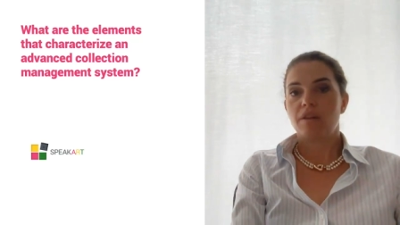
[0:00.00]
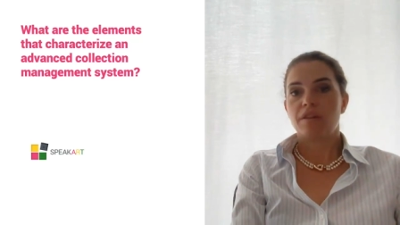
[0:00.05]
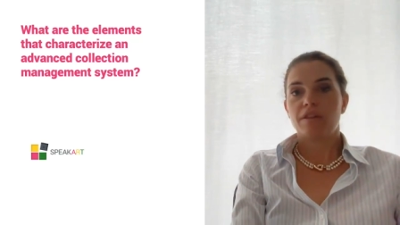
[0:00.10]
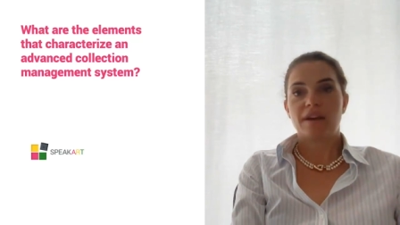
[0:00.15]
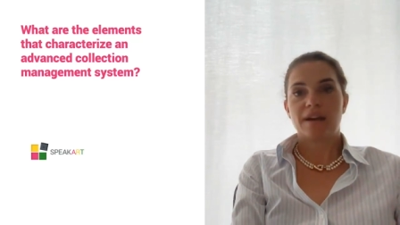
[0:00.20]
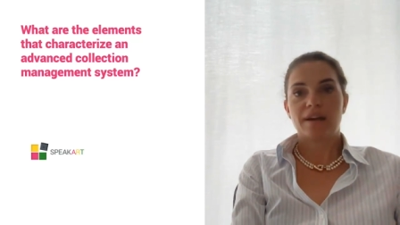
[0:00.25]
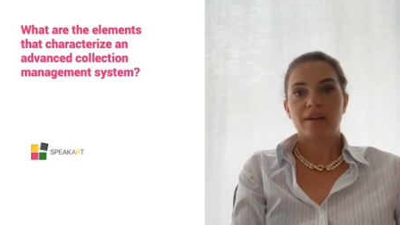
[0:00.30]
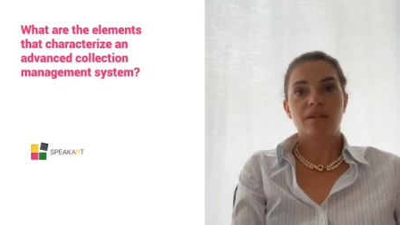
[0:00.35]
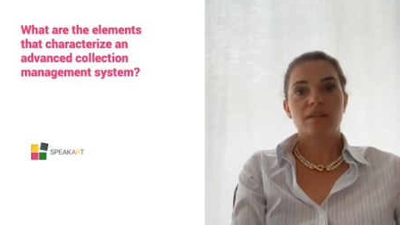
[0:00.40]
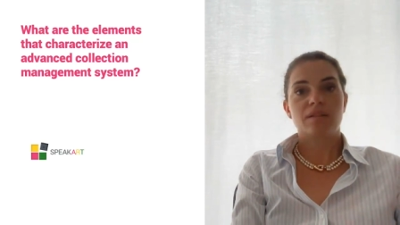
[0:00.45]

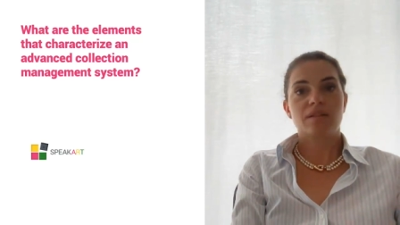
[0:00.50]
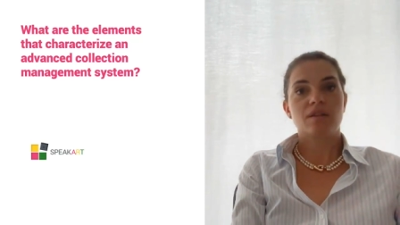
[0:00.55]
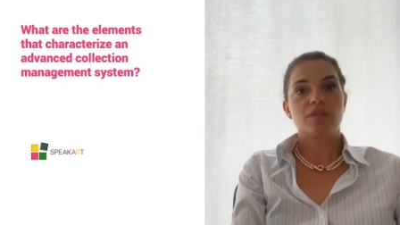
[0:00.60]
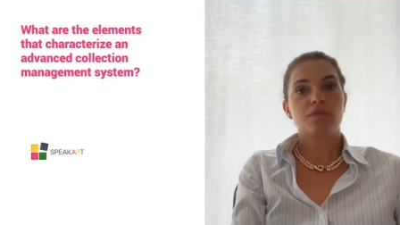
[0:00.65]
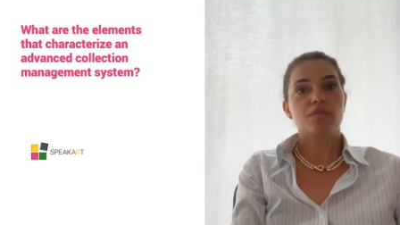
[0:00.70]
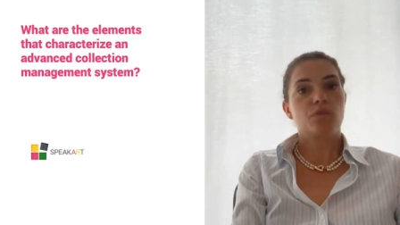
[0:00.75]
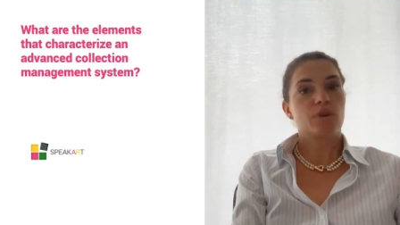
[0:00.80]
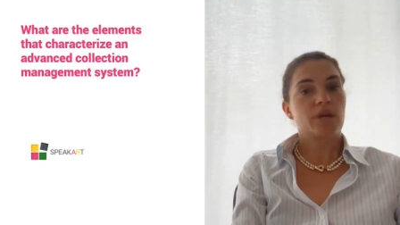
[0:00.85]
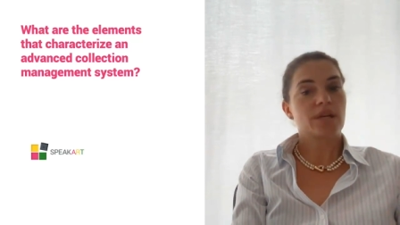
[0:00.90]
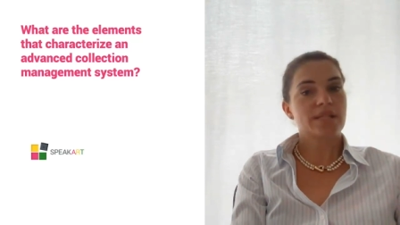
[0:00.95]
thanks,
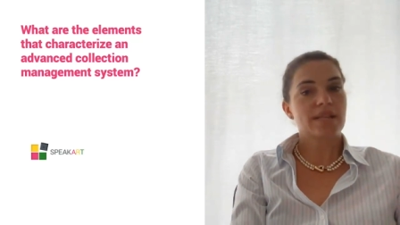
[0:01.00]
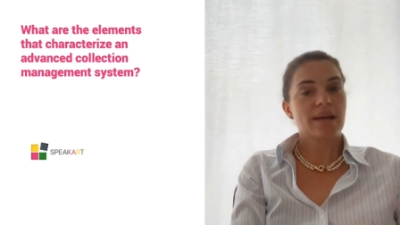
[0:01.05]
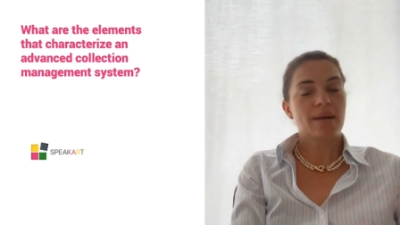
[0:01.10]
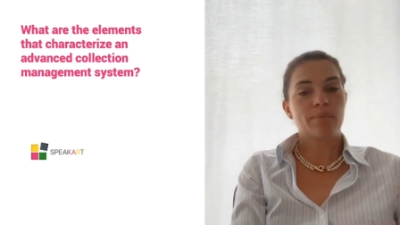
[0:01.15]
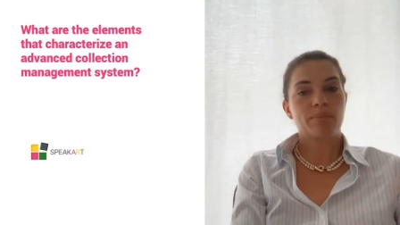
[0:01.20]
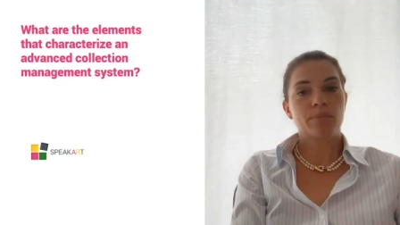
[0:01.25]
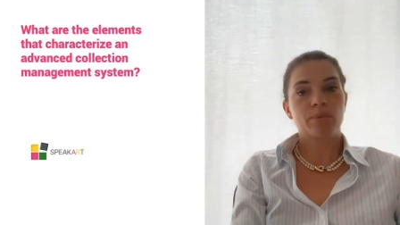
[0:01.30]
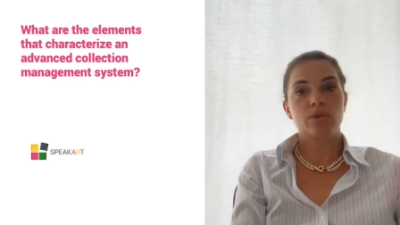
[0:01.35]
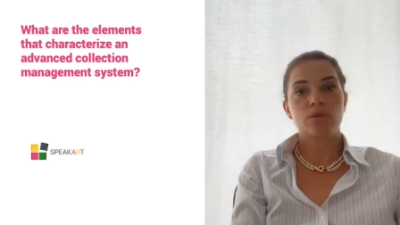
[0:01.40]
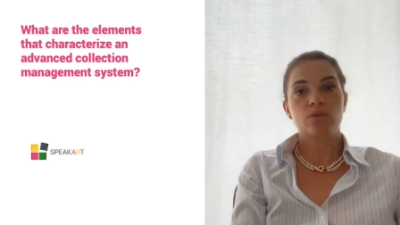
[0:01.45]
uh, for
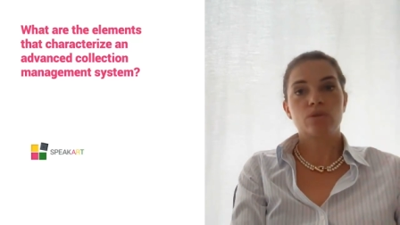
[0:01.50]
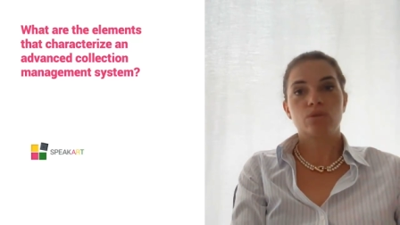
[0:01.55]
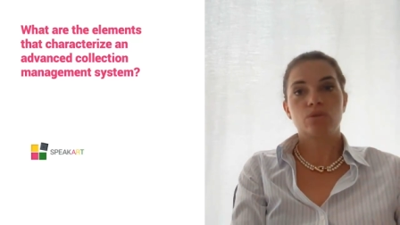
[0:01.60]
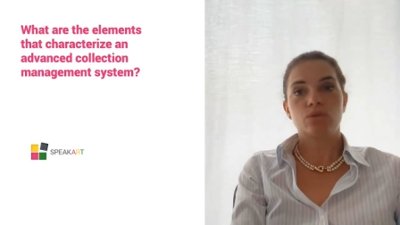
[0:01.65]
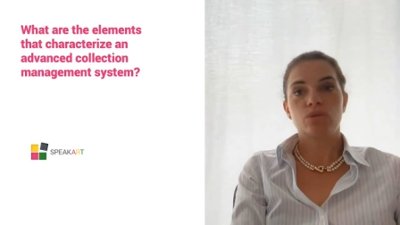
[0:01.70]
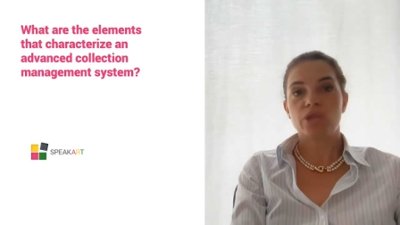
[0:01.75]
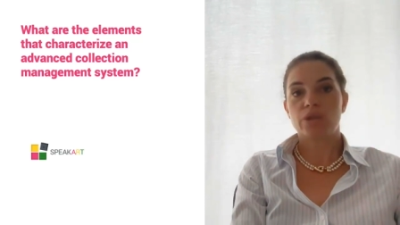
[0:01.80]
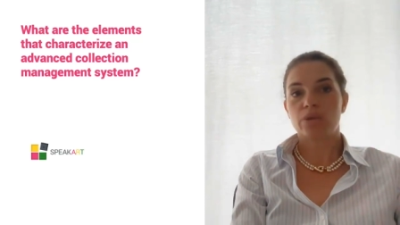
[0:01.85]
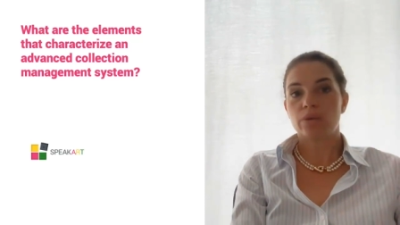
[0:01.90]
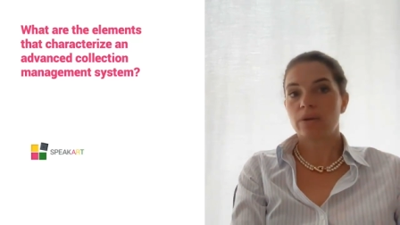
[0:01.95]
example,
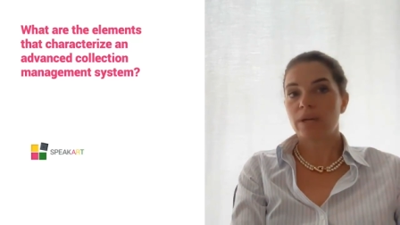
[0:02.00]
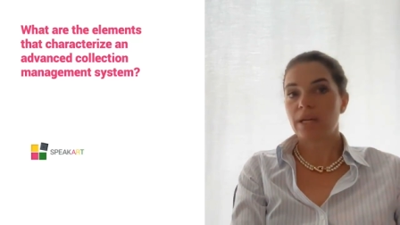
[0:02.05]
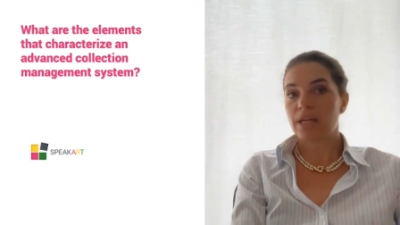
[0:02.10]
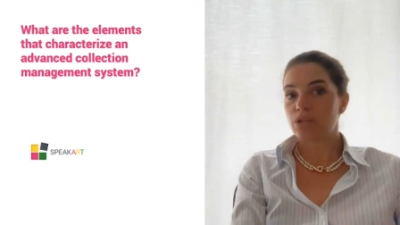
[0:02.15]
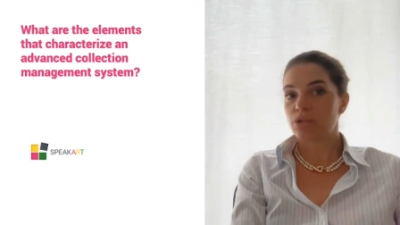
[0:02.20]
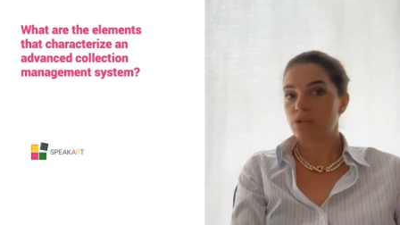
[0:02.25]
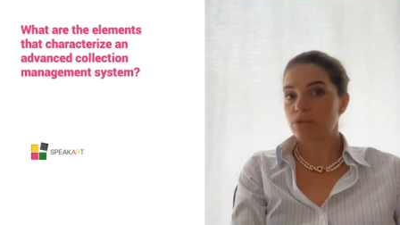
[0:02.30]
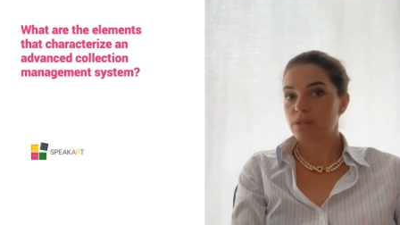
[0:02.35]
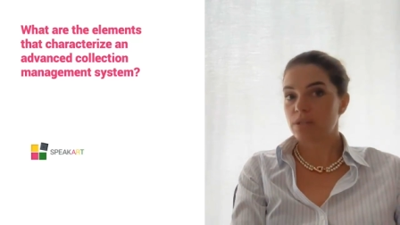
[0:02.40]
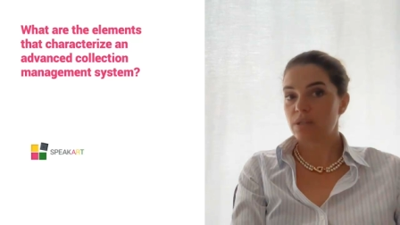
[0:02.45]
to
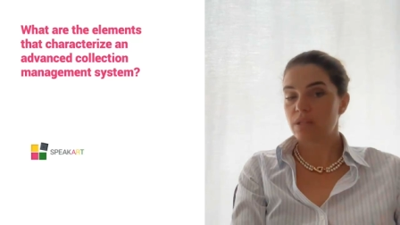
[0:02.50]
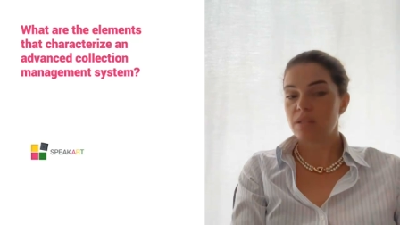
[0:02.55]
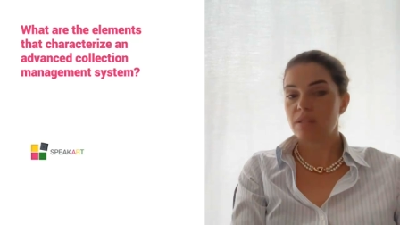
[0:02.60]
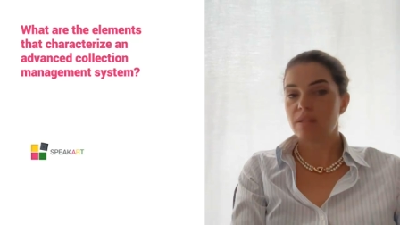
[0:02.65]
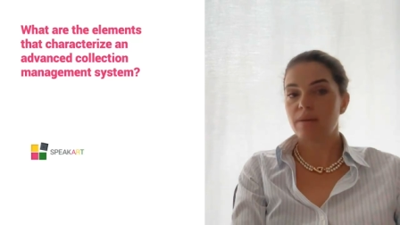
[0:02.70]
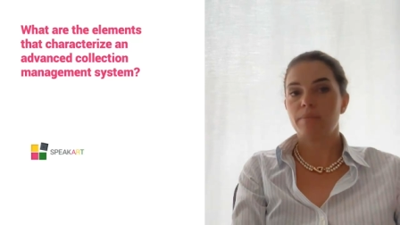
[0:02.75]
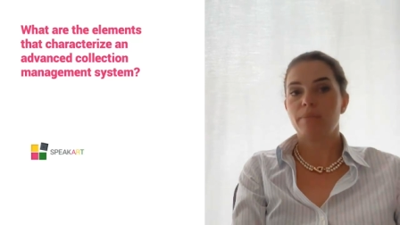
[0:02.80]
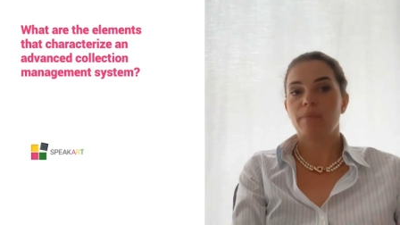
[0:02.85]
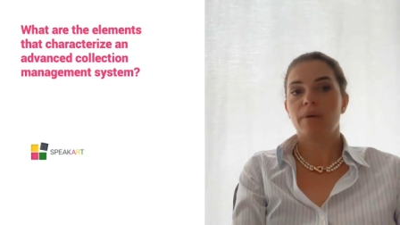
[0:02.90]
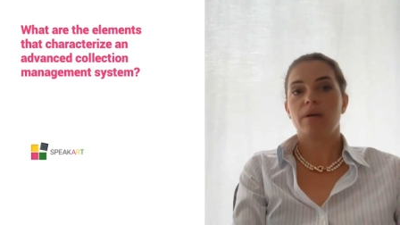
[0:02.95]
geolocation
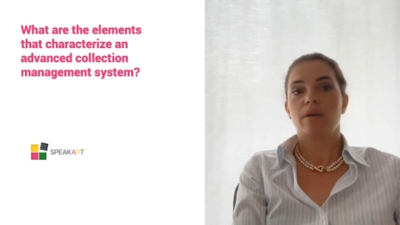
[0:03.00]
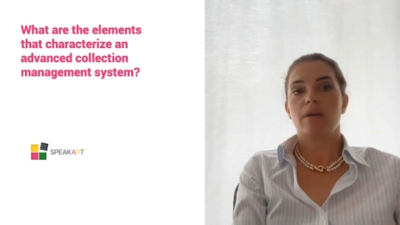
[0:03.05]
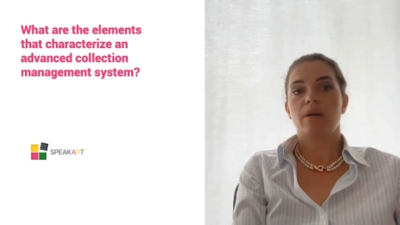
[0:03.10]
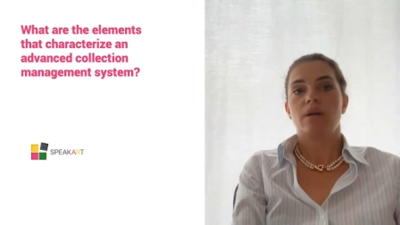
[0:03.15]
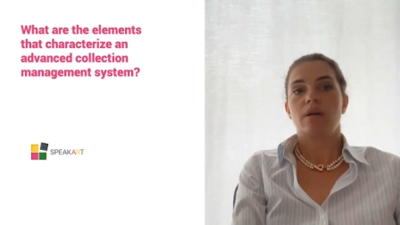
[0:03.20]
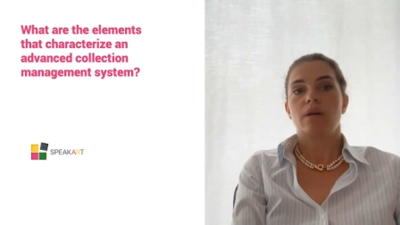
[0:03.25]
system,